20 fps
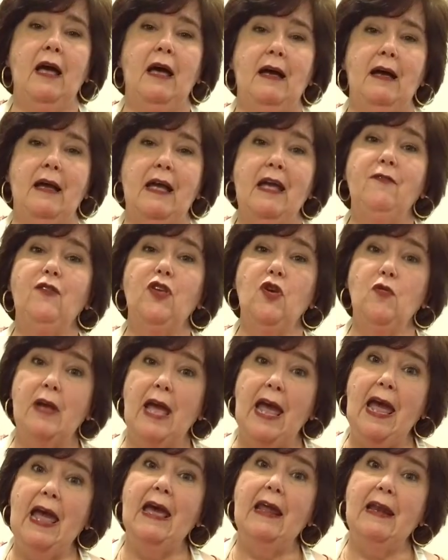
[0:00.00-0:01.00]
If you
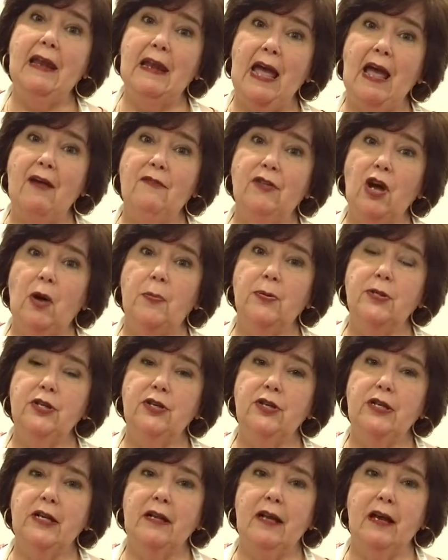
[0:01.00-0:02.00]
can and have an
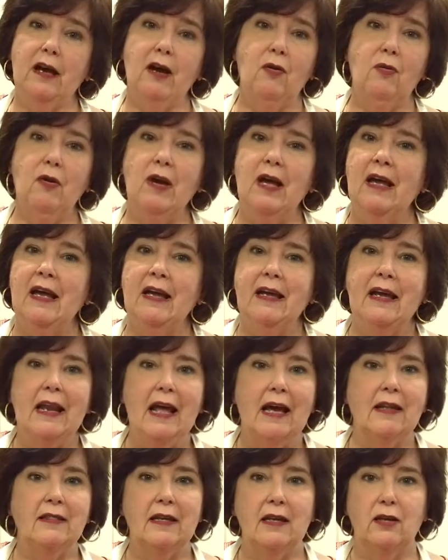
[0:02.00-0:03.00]
opportunity to go,
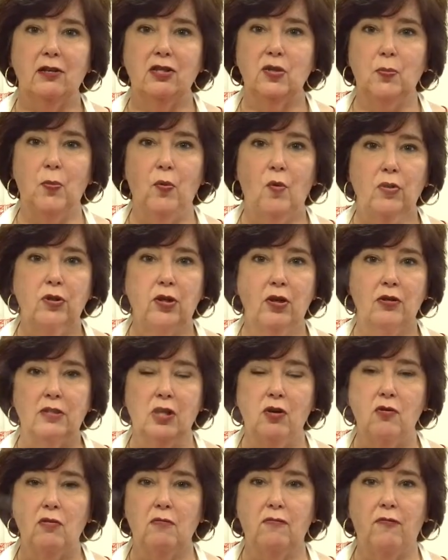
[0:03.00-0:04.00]
get out there and support those
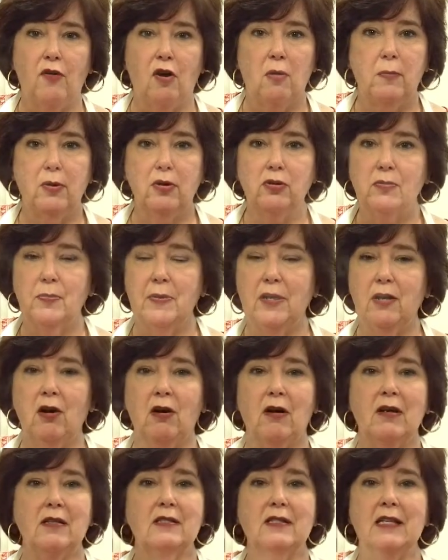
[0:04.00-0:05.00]
local farmers
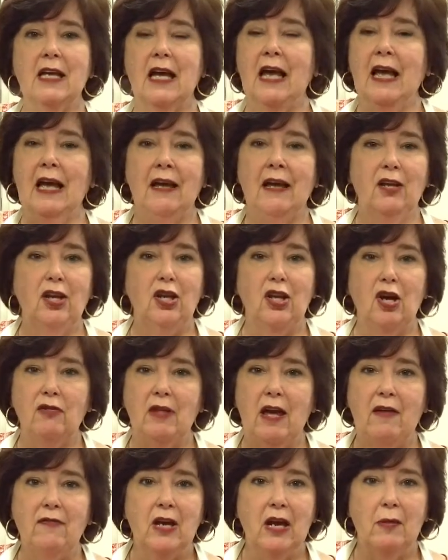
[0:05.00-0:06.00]
because,
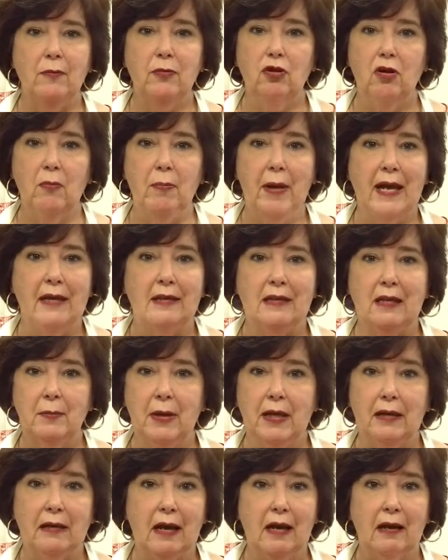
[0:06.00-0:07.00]
they've come through a
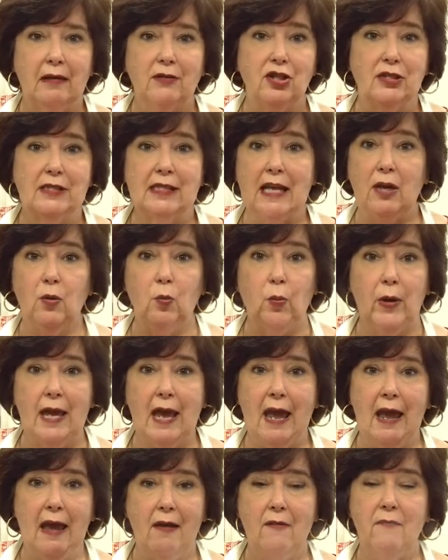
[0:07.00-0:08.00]
pandemic just like we
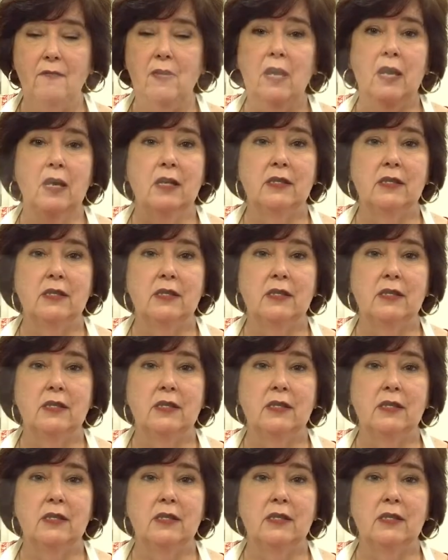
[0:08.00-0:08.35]
have.